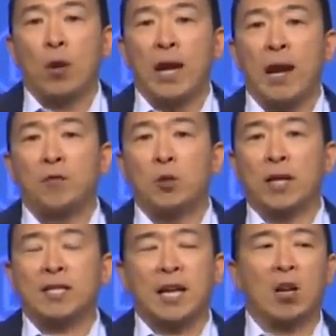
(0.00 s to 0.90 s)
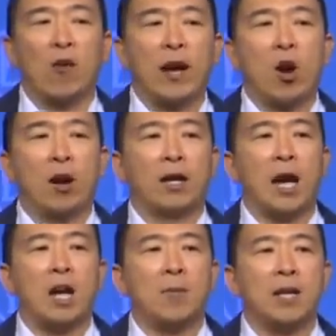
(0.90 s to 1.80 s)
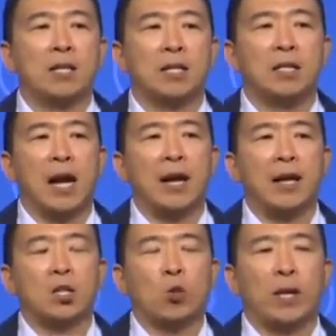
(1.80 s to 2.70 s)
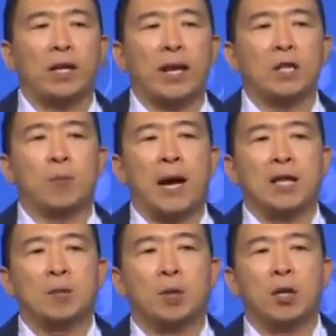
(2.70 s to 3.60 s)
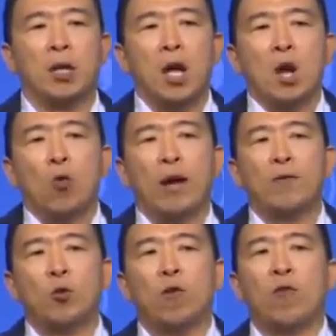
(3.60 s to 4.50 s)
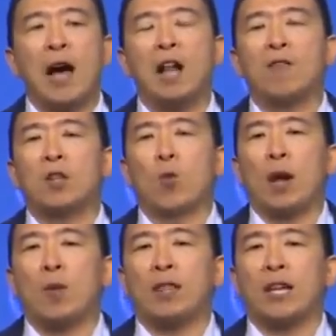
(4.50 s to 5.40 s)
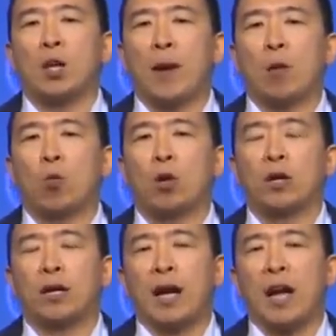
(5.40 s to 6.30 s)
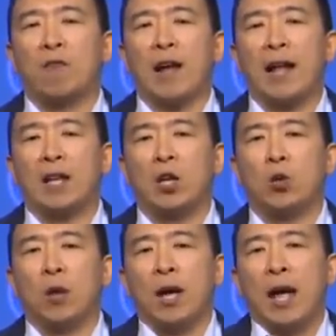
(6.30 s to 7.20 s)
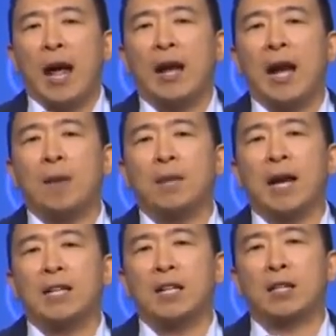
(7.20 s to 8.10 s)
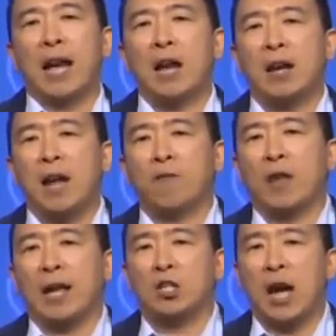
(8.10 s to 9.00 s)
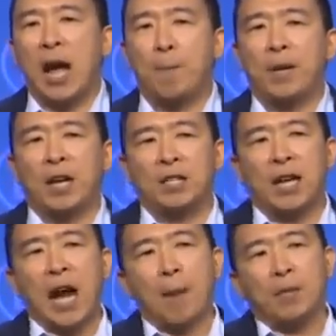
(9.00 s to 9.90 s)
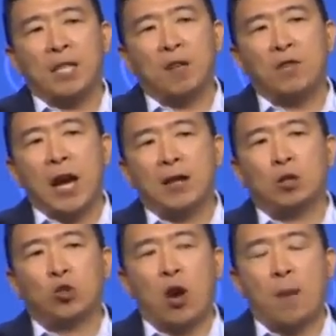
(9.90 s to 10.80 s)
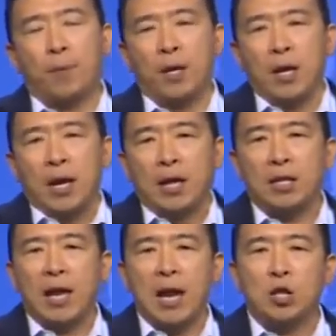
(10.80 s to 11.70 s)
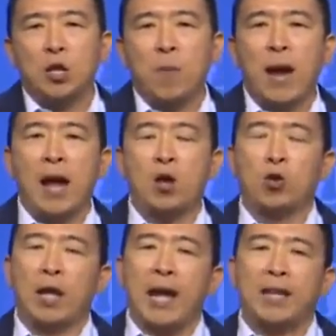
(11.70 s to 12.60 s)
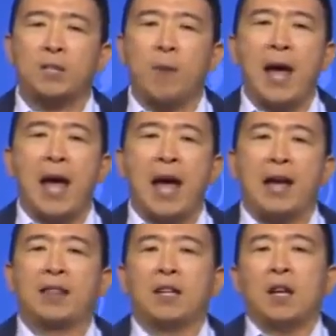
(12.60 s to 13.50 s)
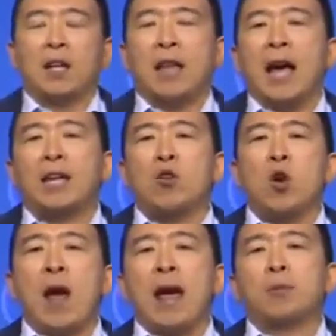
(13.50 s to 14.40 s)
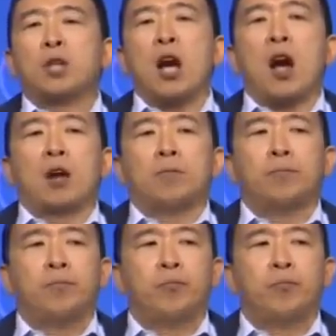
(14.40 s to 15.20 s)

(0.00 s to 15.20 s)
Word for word: We have to accelerate our economy and society as quickly as possible. We have to evolve in the way we think about work and value. And I am the ideal candidate for that job because the opposite of Donald Trump is an Asian man who likes math. Thank you, New Hampshire.